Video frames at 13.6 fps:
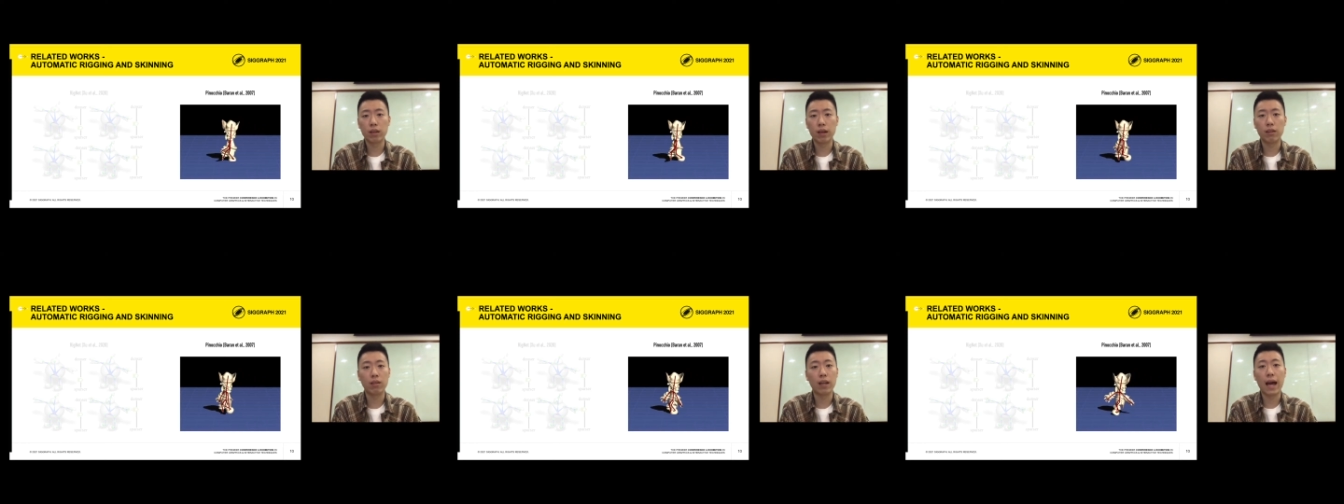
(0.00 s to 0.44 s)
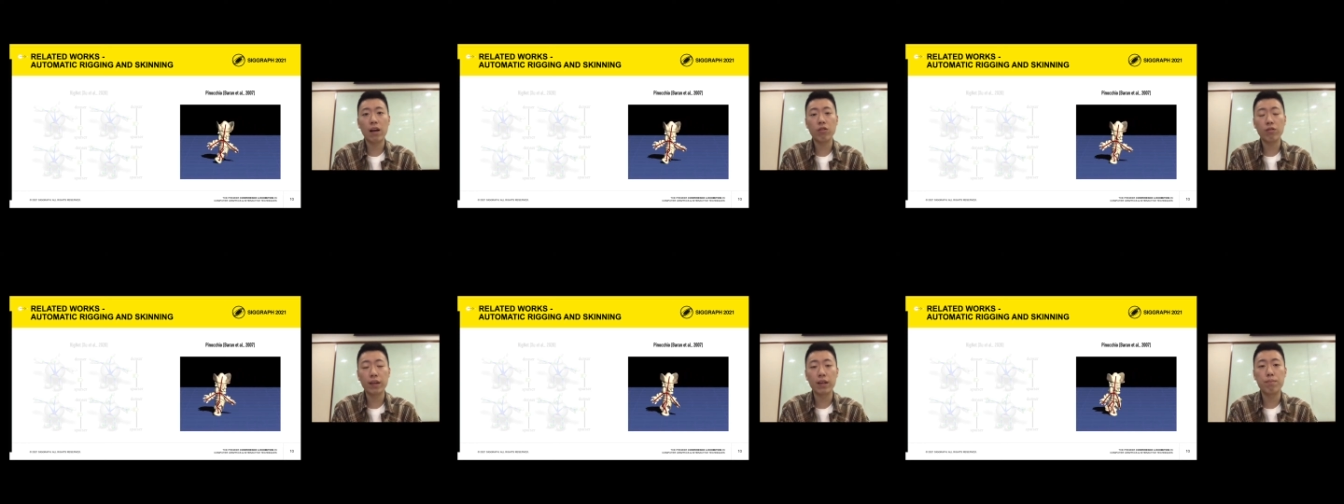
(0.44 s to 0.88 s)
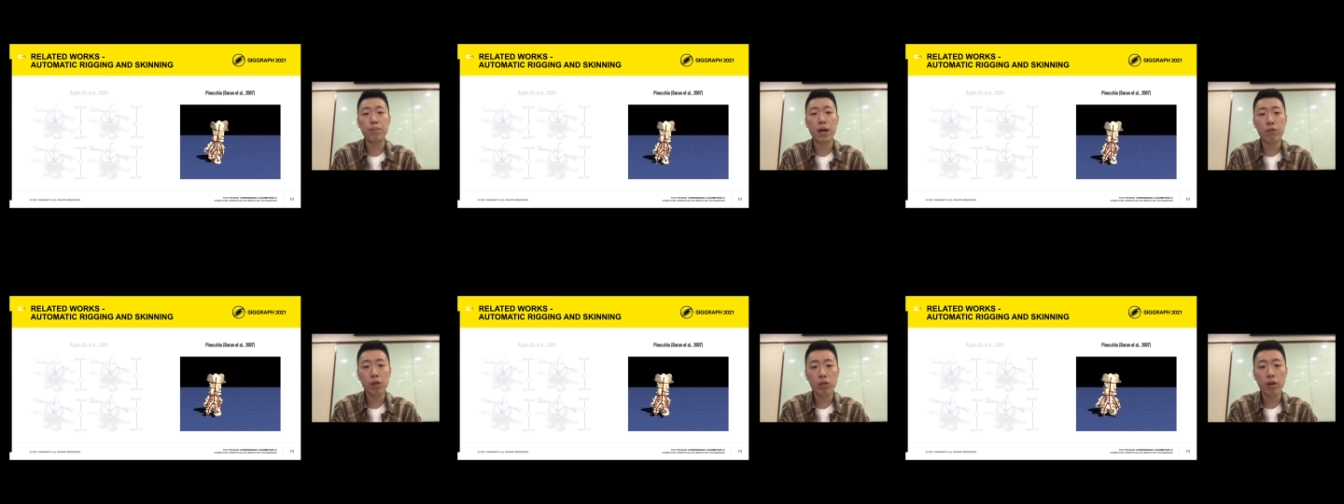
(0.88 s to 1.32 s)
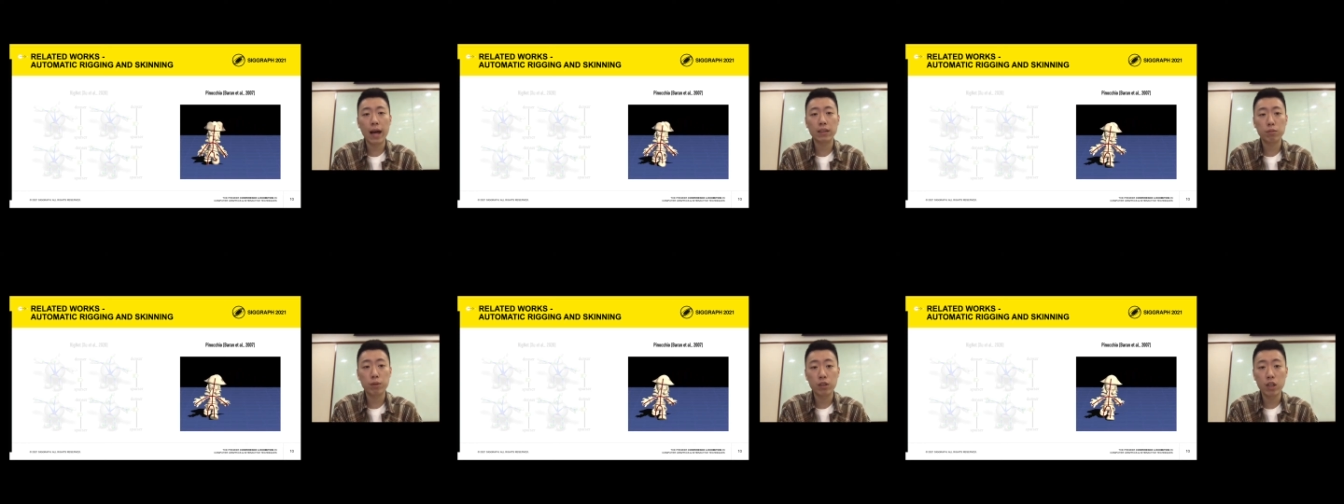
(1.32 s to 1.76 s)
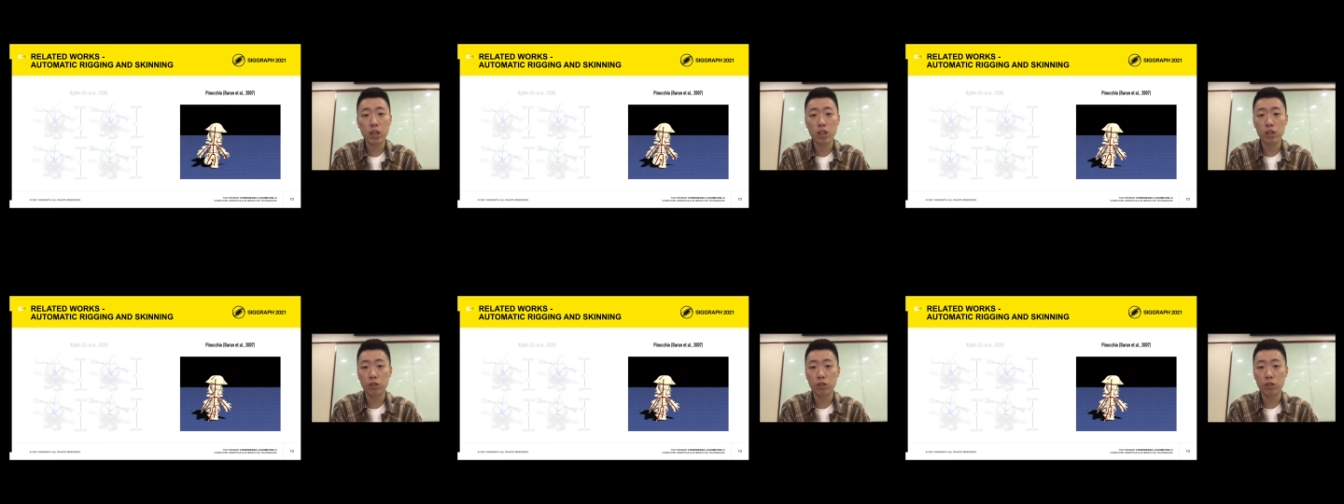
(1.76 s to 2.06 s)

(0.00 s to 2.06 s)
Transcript: and lack of empirical expertise